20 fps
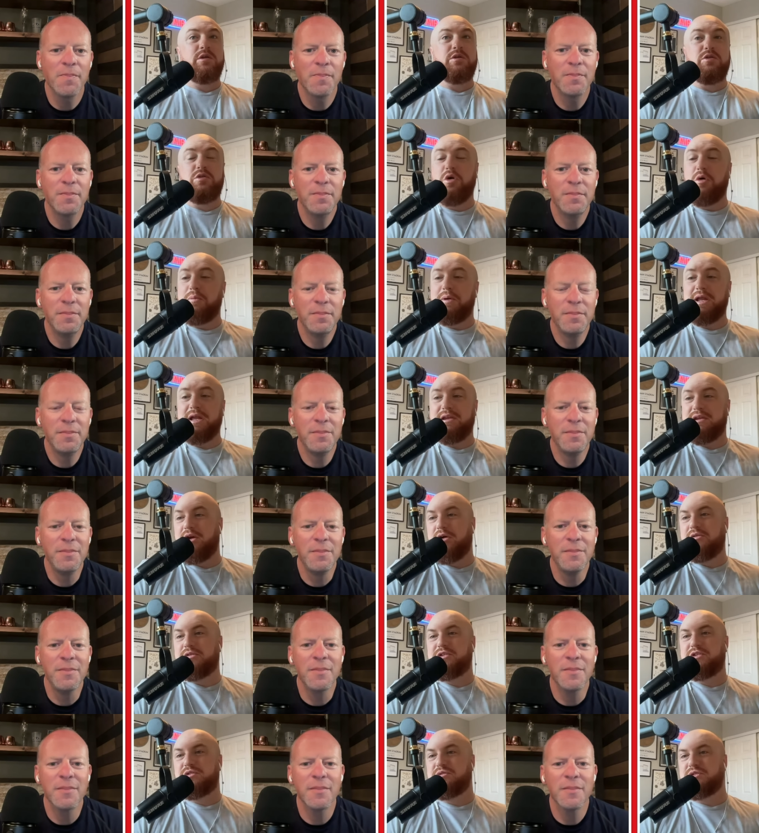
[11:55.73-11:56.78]
Speaker 1: nobody
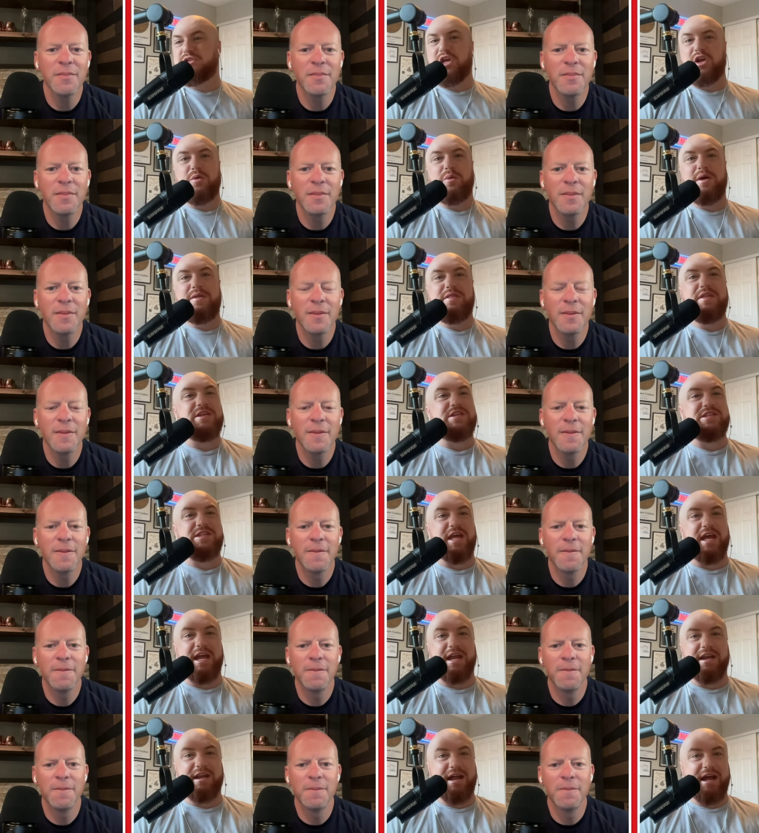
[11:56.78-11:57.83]
knows who's going to win this
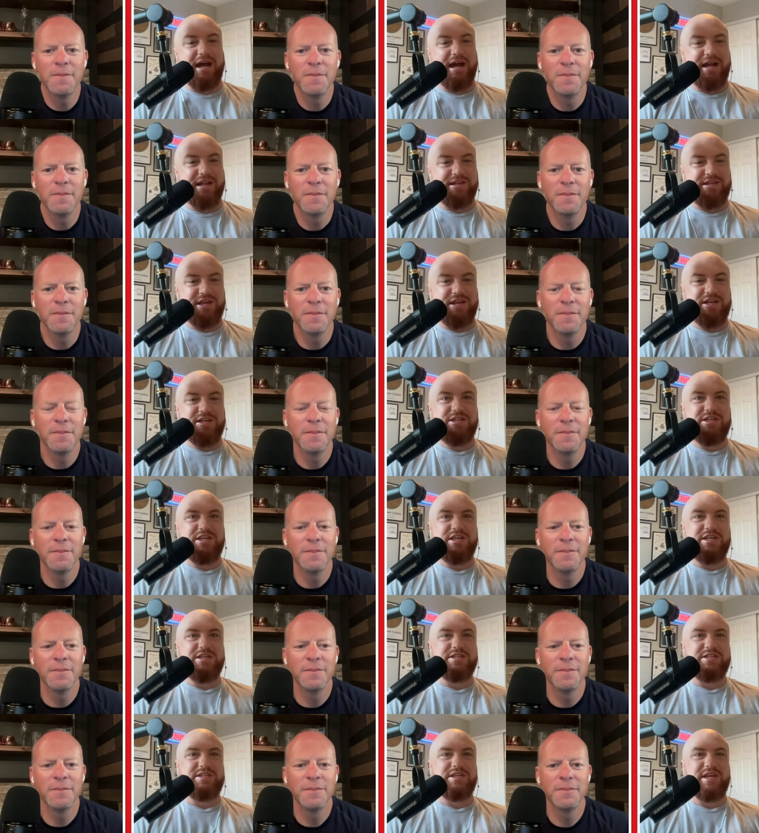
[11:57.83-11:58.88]
thing. Uh,
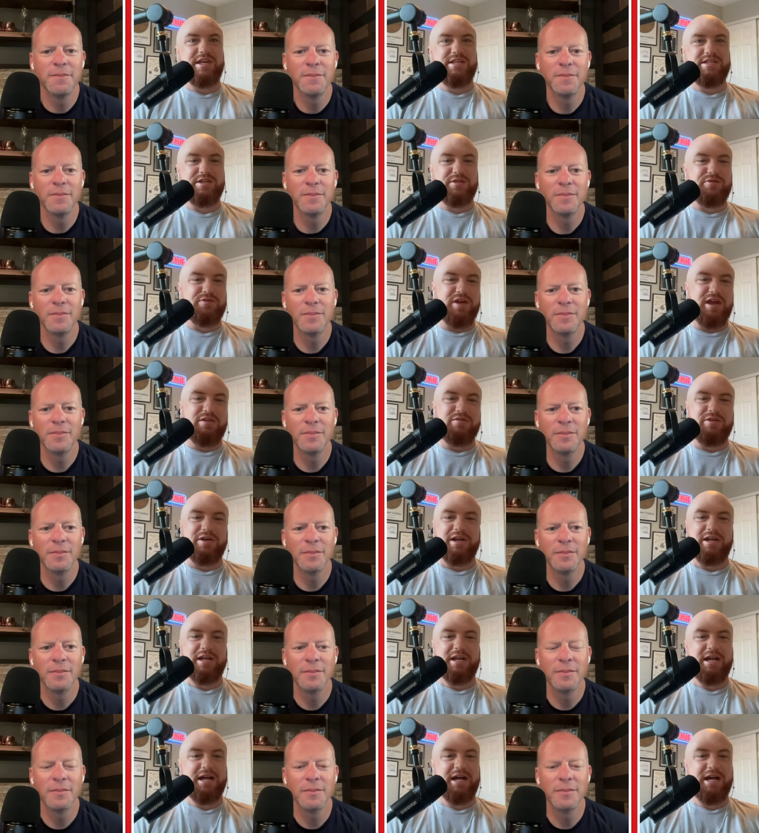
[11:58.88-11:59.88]
Tennessee is is the favorite,